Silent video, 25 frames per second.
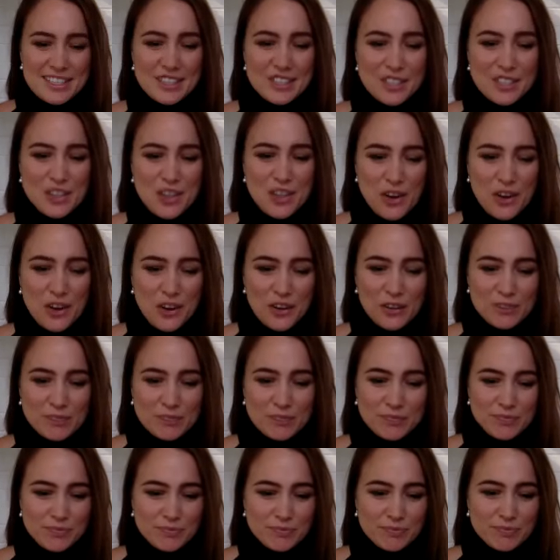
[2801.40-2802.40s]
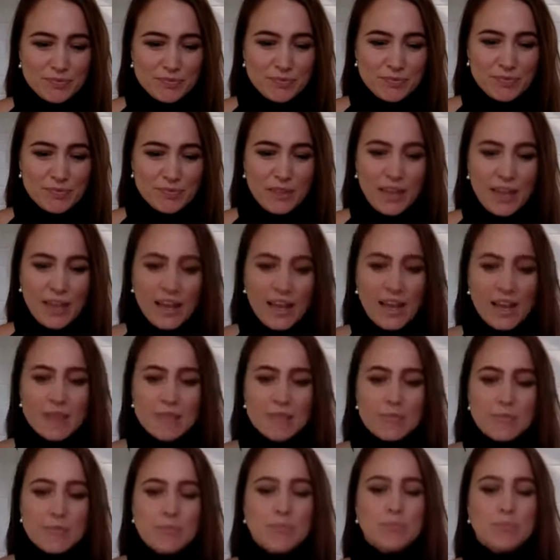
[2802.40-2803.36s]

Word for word: So um,